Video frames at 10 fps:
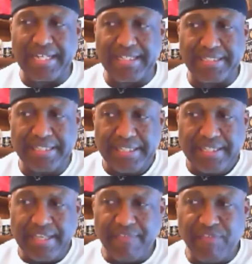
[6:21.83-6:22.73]
And
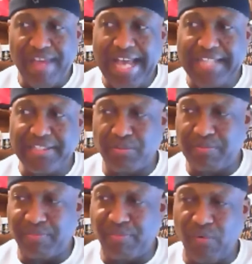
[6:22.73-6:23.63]
if you've had this one
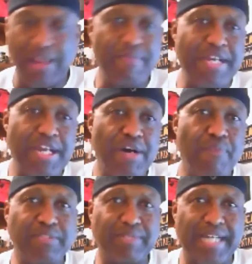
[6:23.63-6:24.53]
before, let me know.
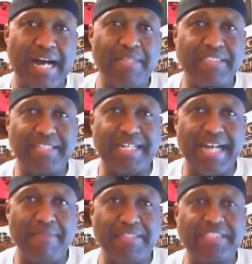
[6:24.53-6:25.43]
Put some comments in the
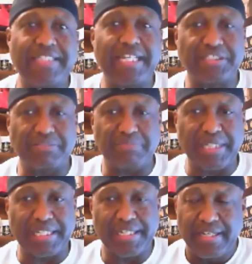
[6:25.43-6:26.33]
comments section.
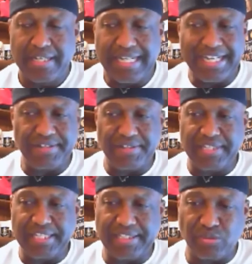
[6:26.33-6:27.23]
But I do
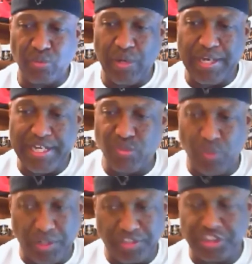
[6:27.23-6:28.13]
think this one is
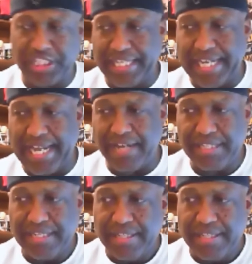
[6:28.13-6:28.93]
worth checking out.